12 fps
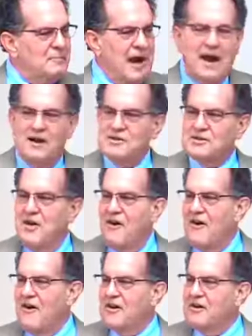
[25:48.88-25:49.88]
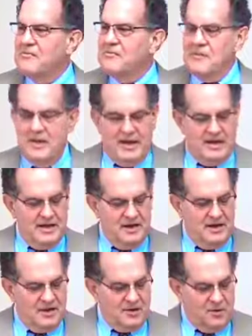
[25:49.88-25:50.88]
buyer's gone.
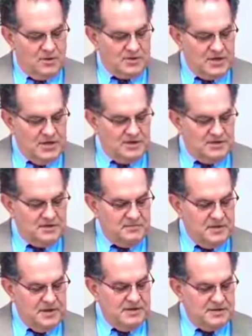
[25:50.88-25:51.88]
And uh, of course, he's